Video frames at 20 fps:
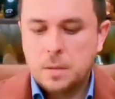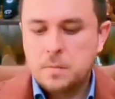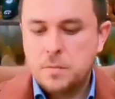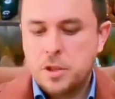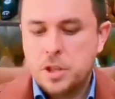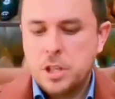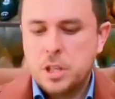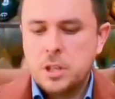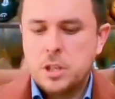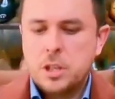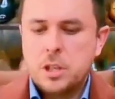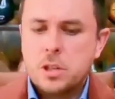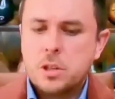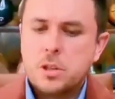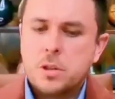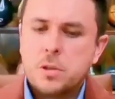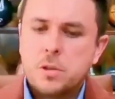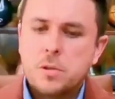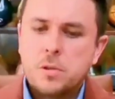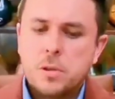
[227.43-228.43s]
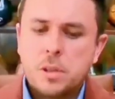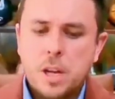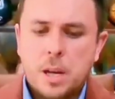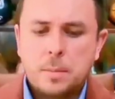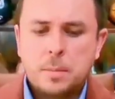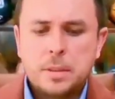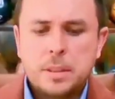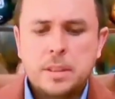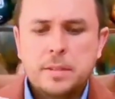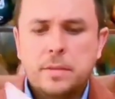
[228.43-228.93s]
G&G shoes, I
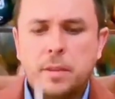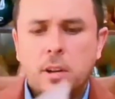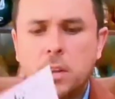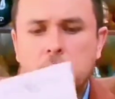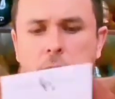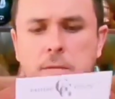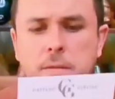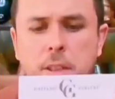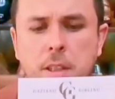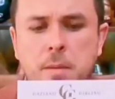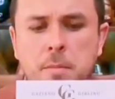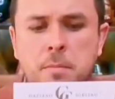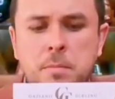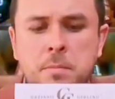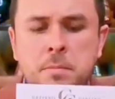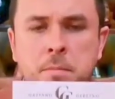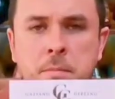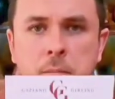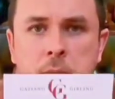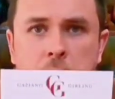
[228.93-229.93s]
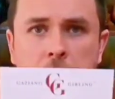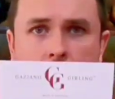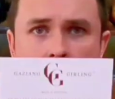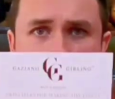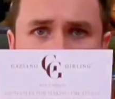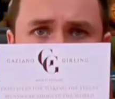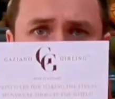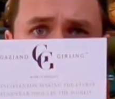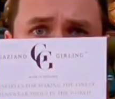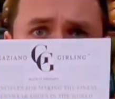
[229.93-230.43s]
believe all of them
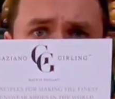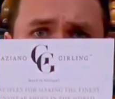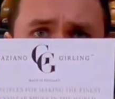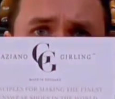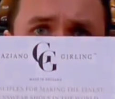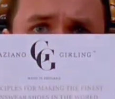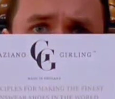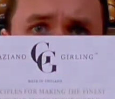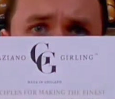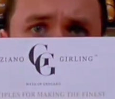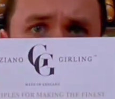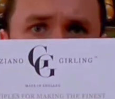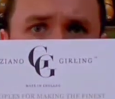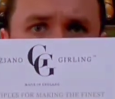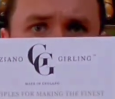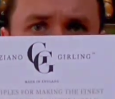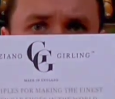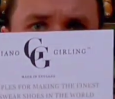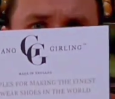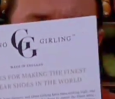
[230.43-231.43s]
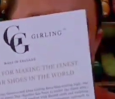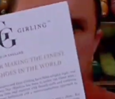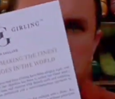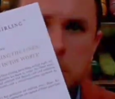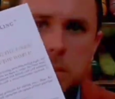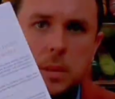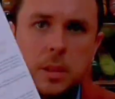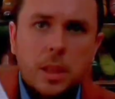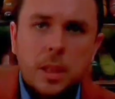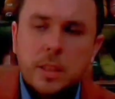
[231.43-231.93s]
come with a
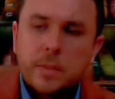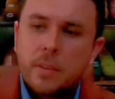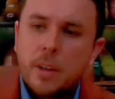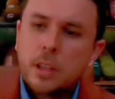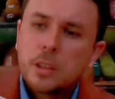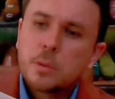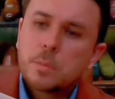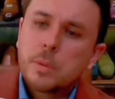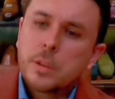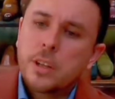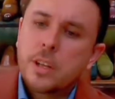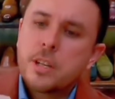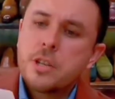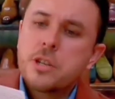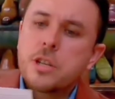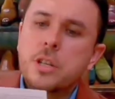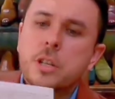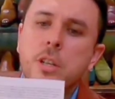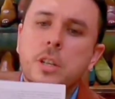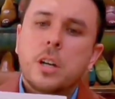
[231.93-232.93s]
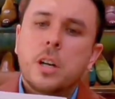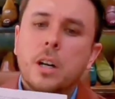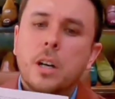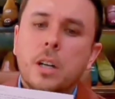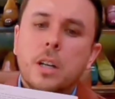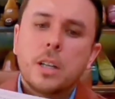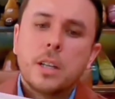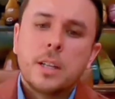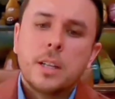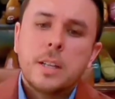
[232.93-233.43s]
little kind of explanation
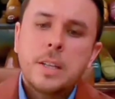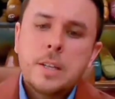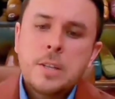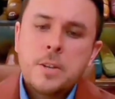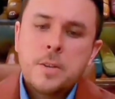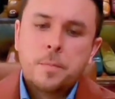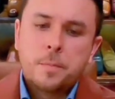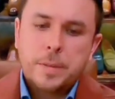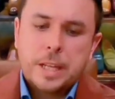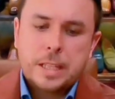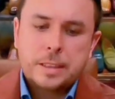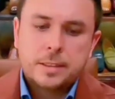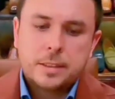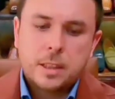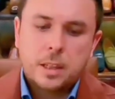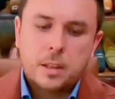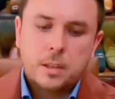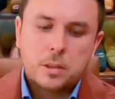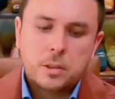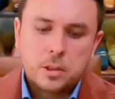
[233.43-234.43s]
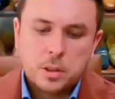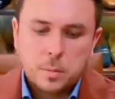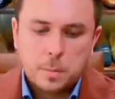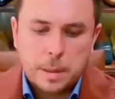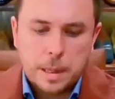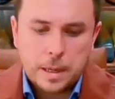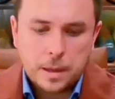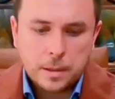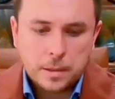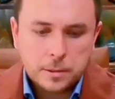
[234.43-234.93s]
card that talks
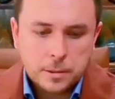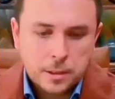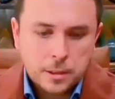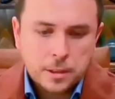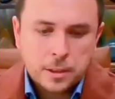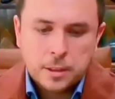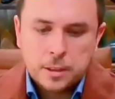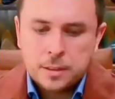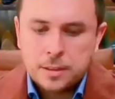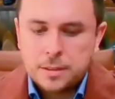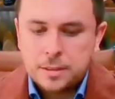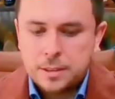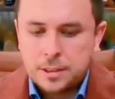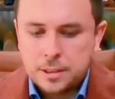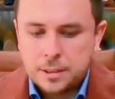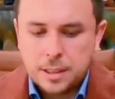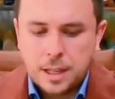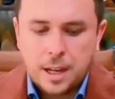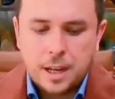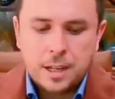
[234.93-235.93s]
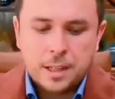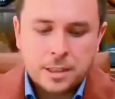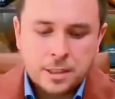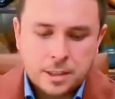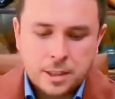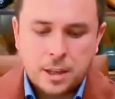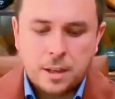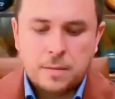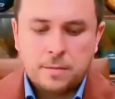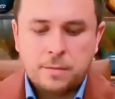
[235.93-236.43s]
about design,
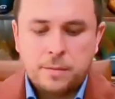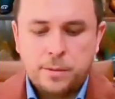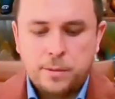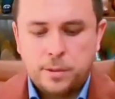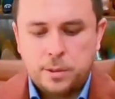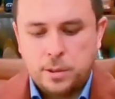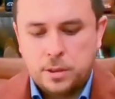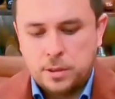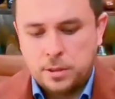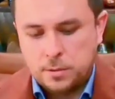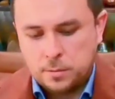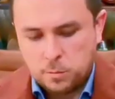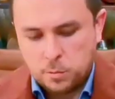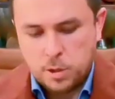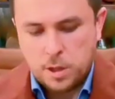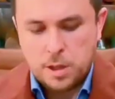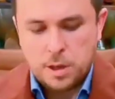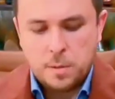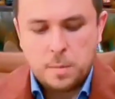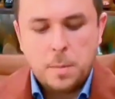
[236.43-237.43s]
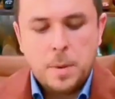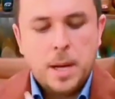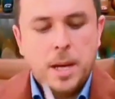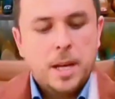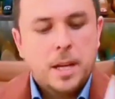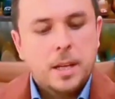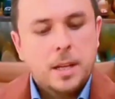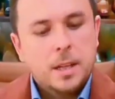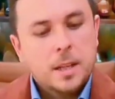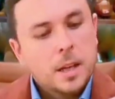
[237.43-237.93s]
comfort, where they're
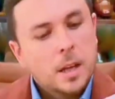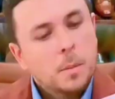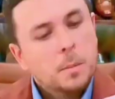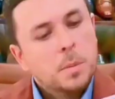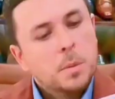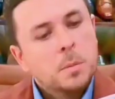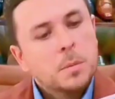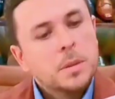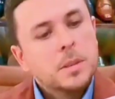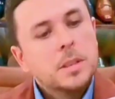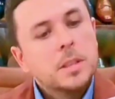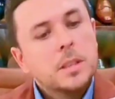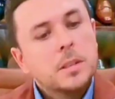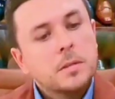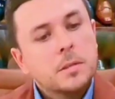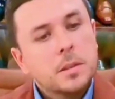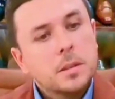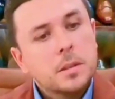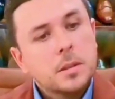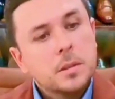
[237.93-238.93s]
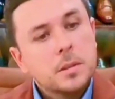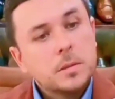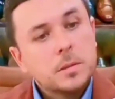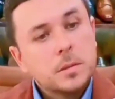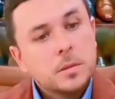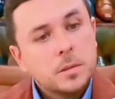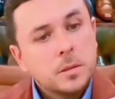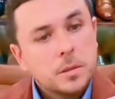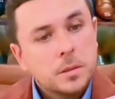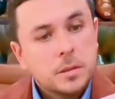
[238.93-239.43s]
made, upper
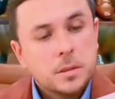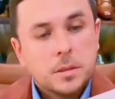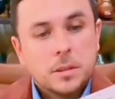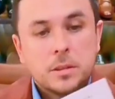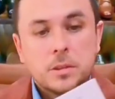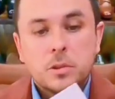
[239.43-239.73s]
materials, the